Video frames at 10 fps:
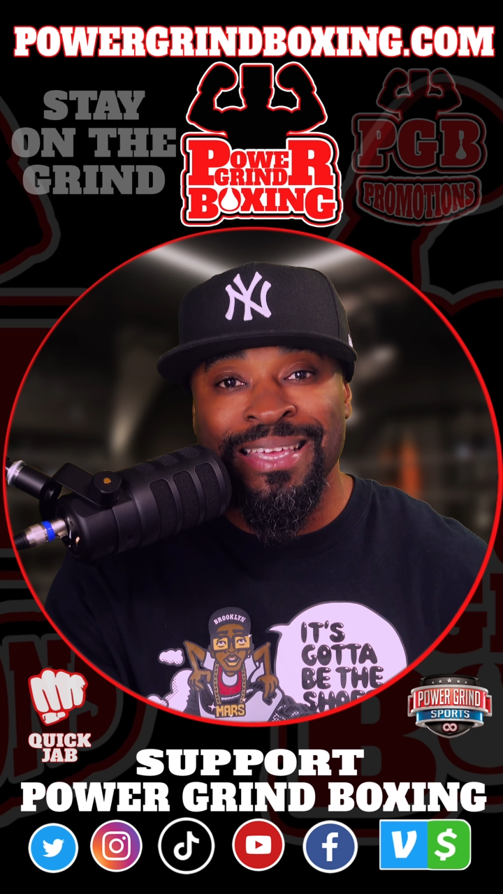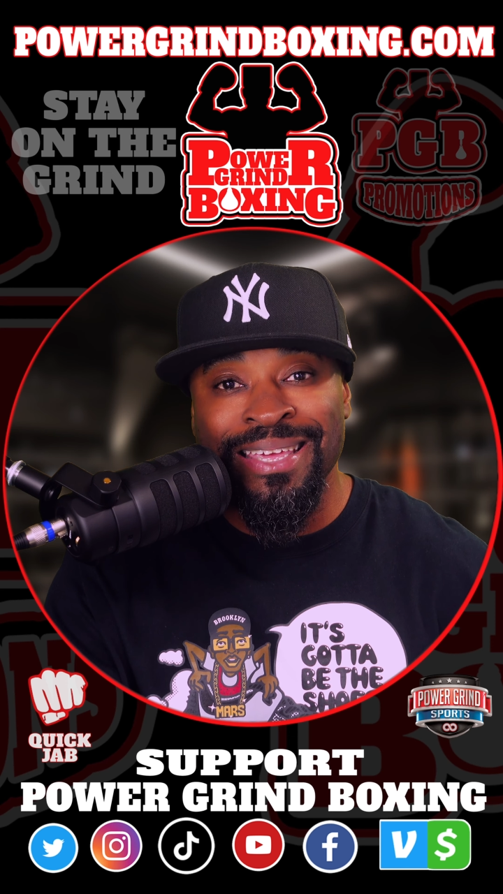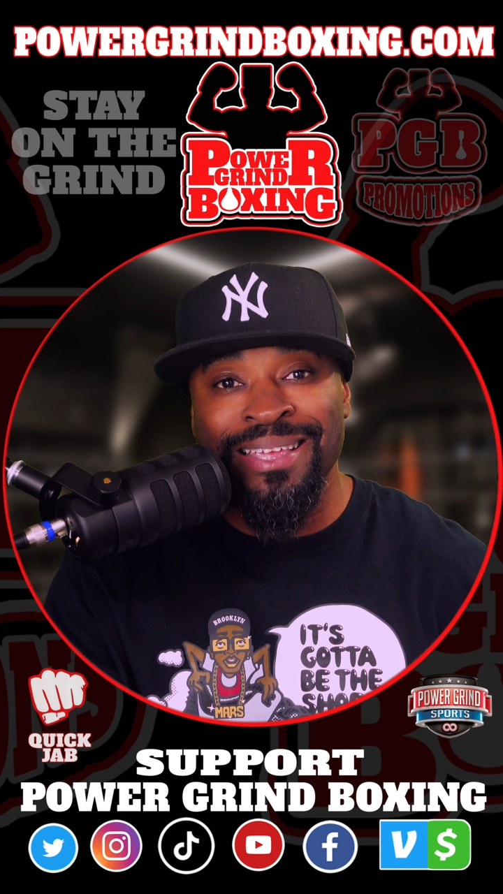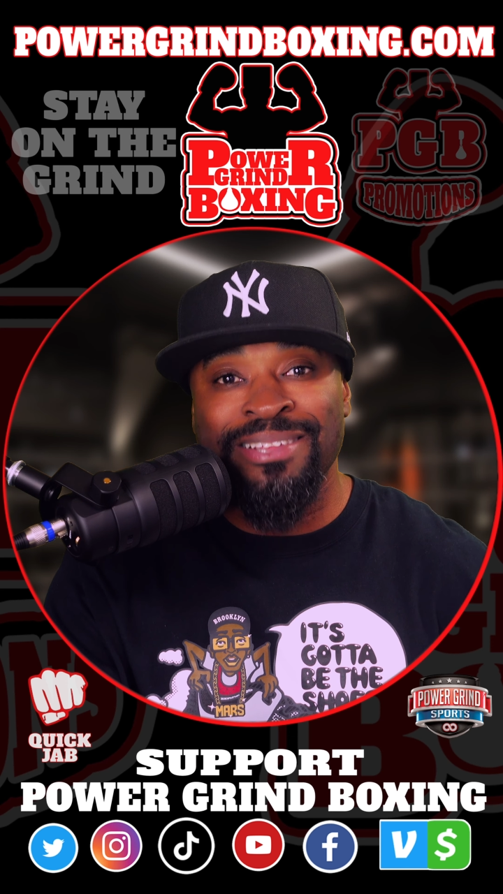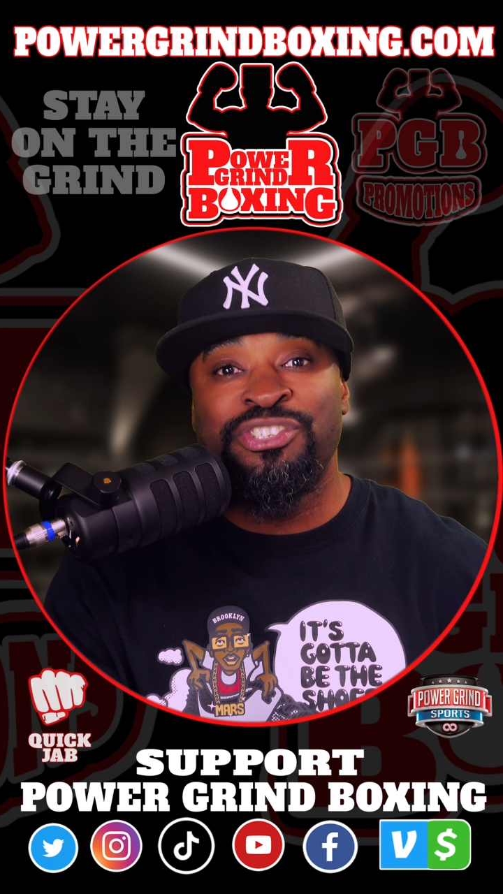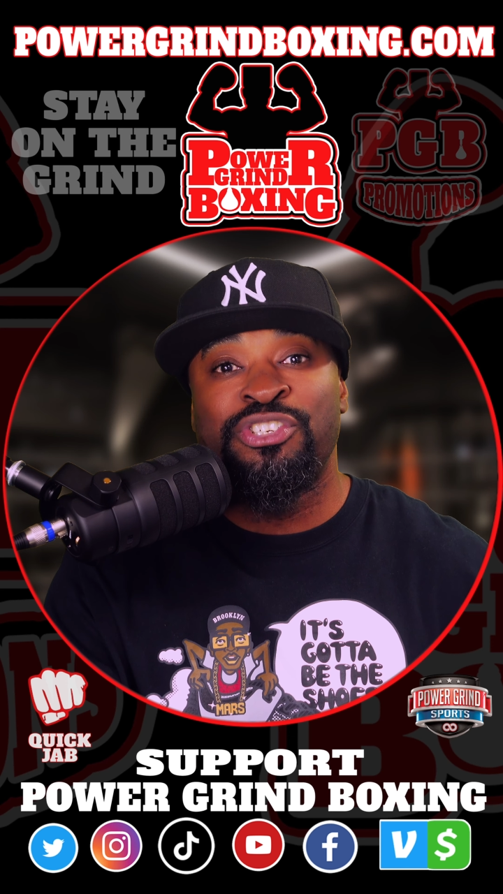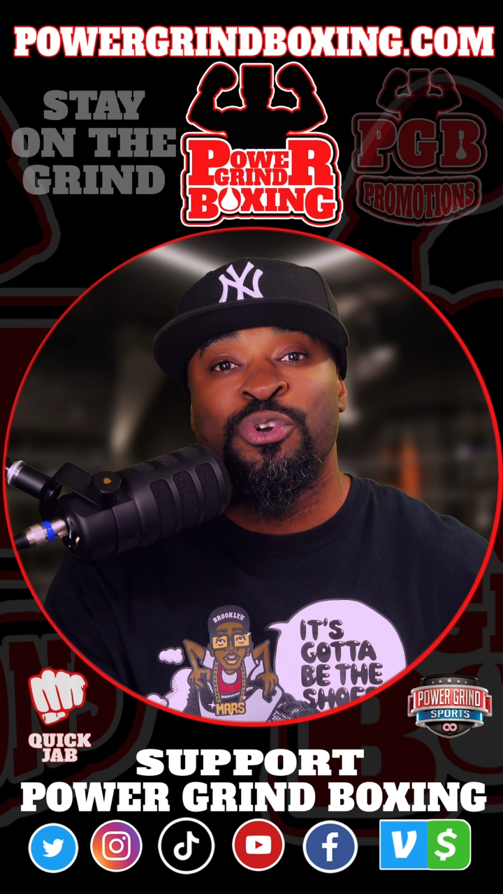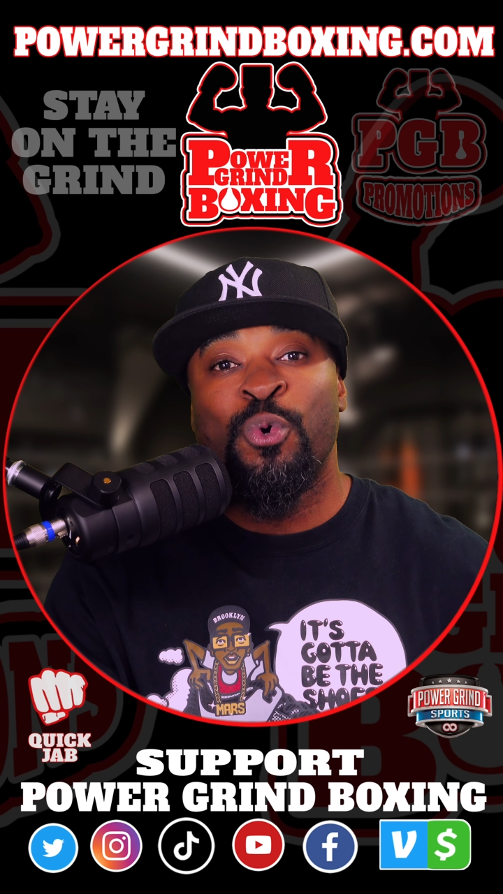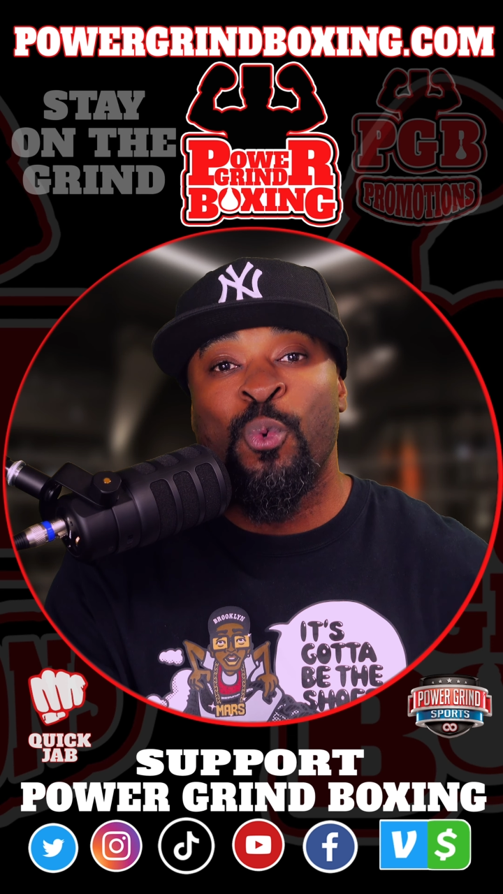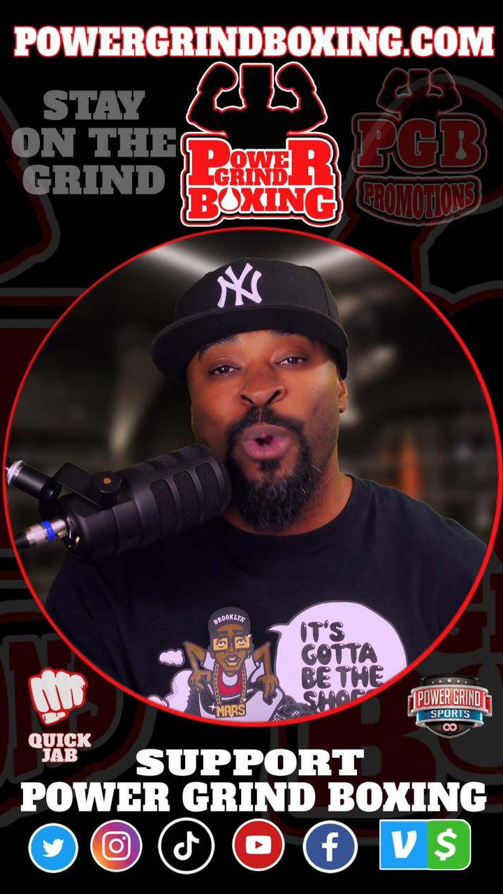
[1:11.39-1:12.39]

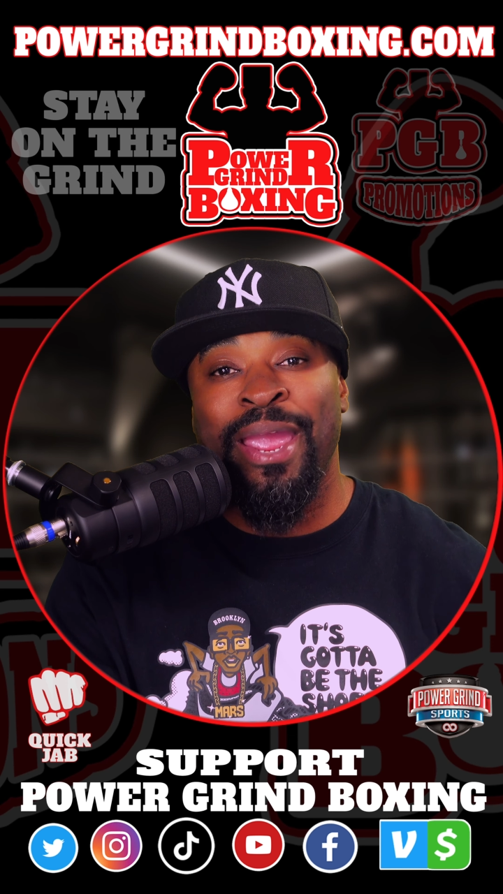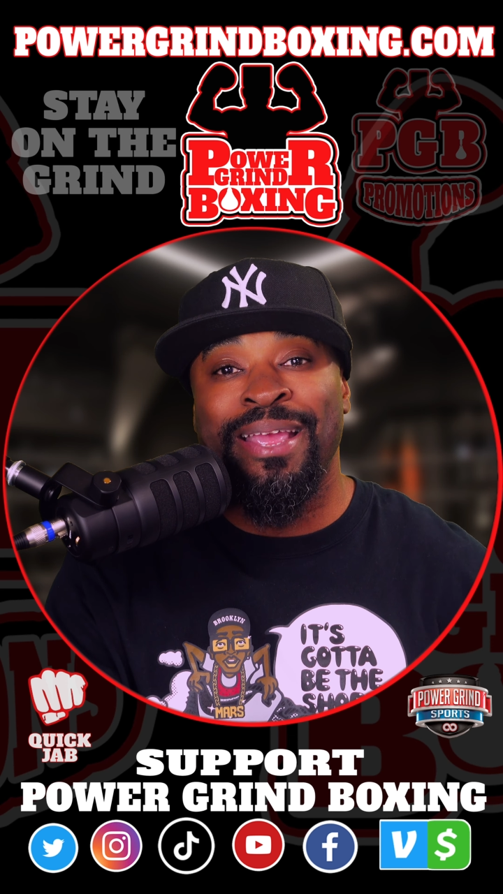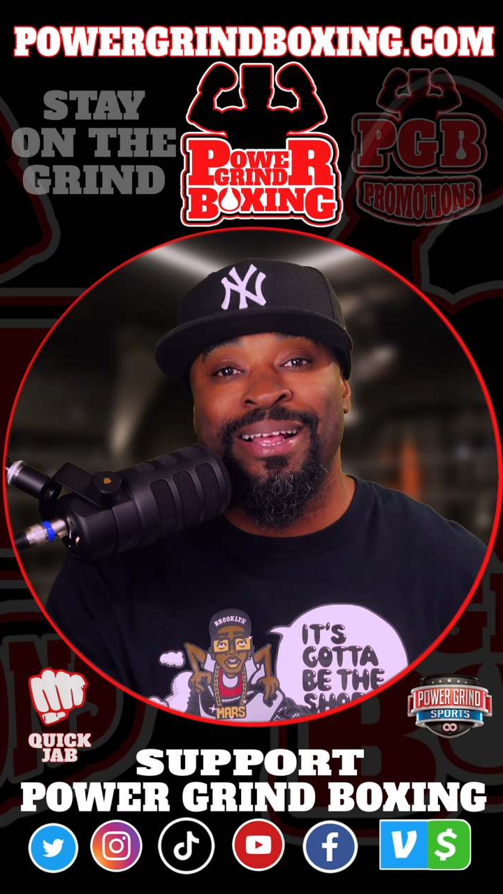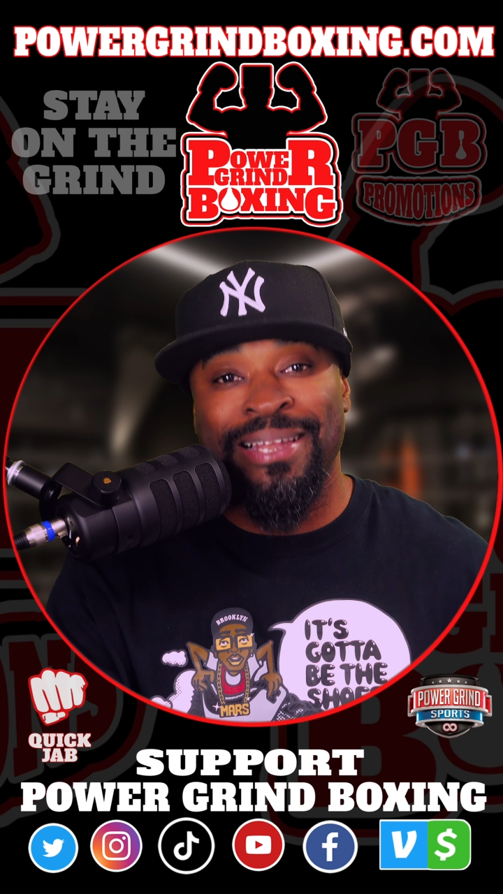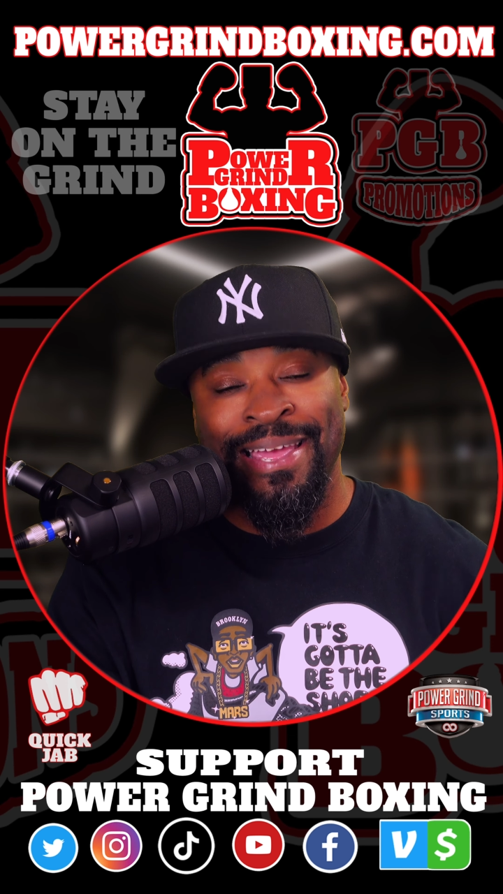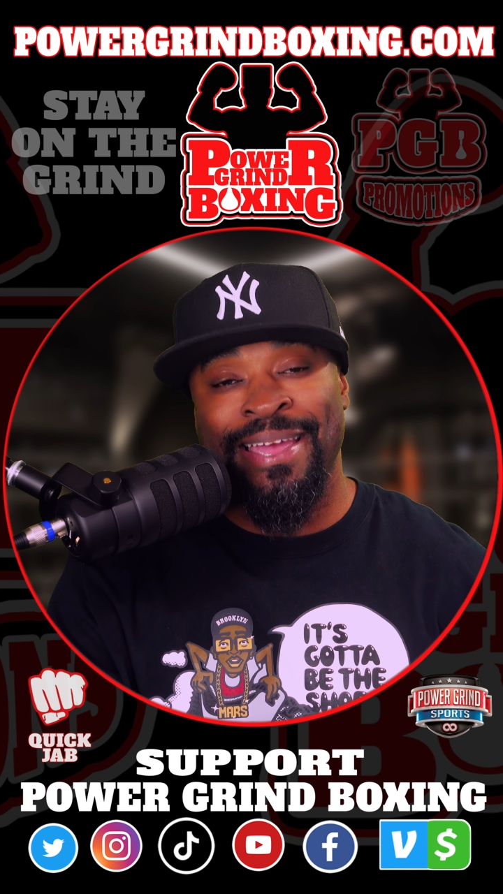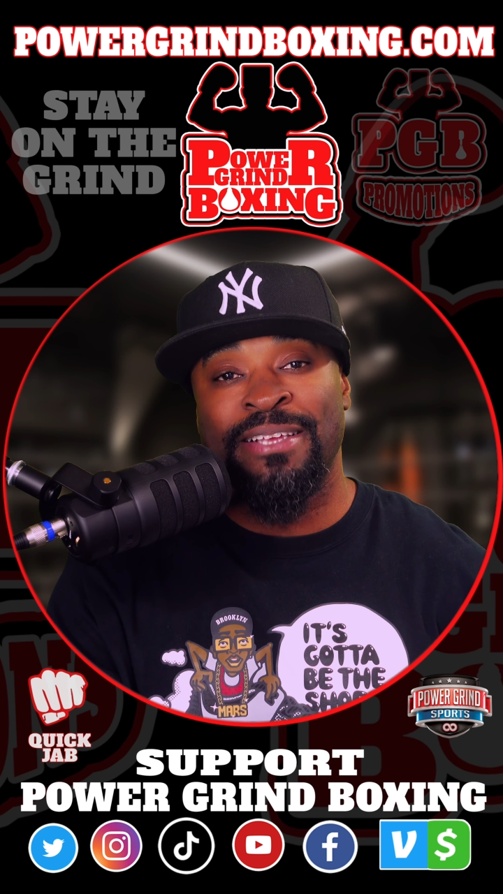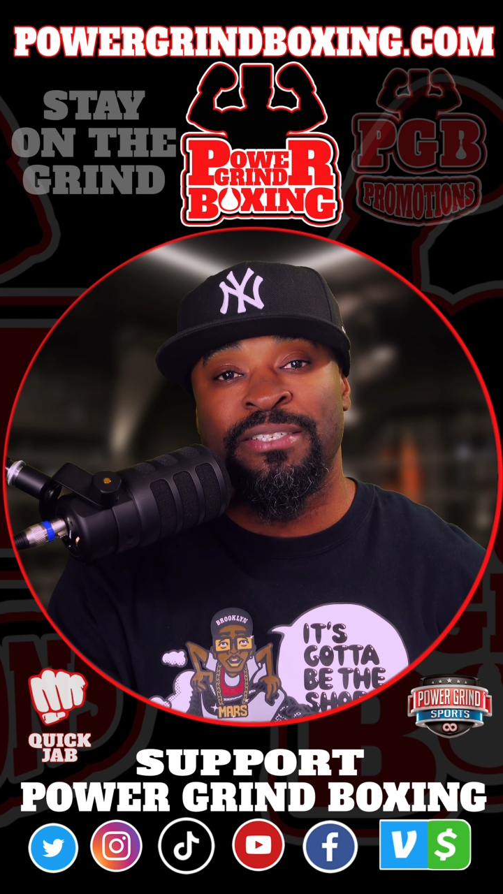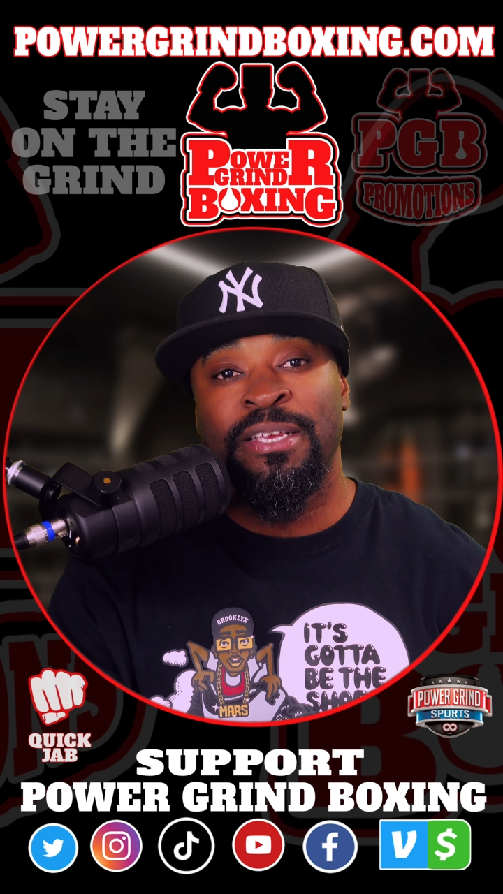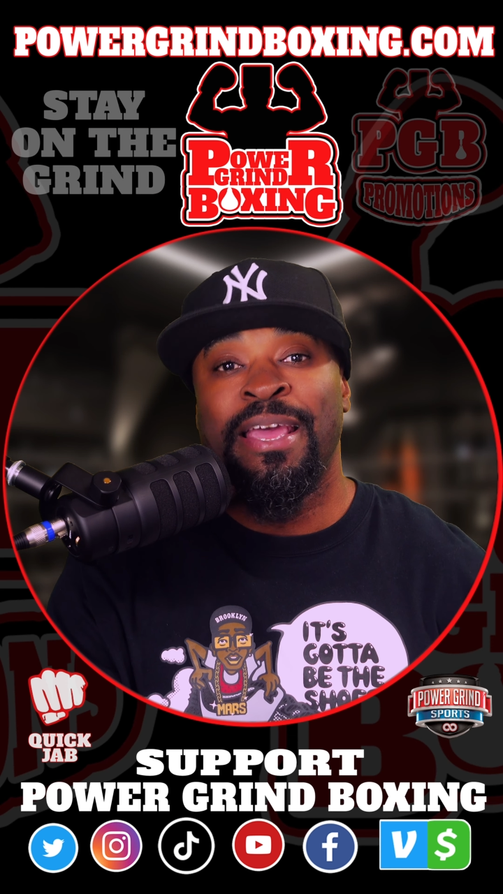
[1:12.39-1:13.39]
Each weight
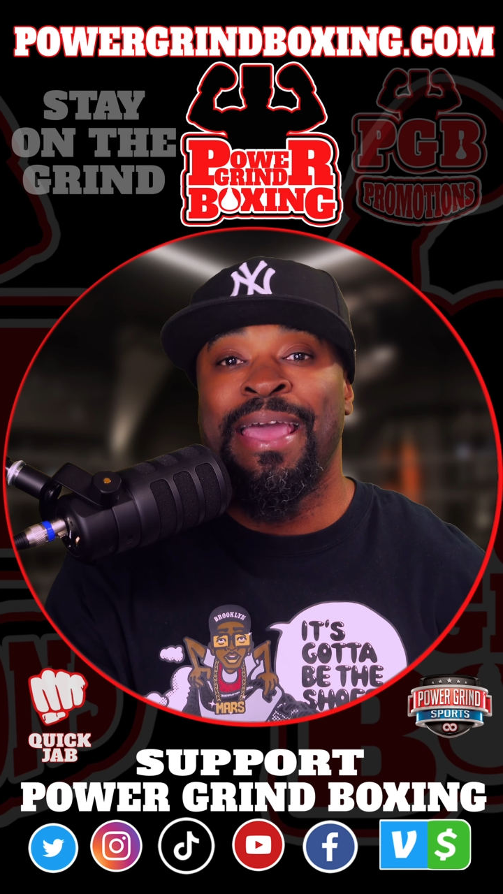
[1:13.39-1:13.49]
class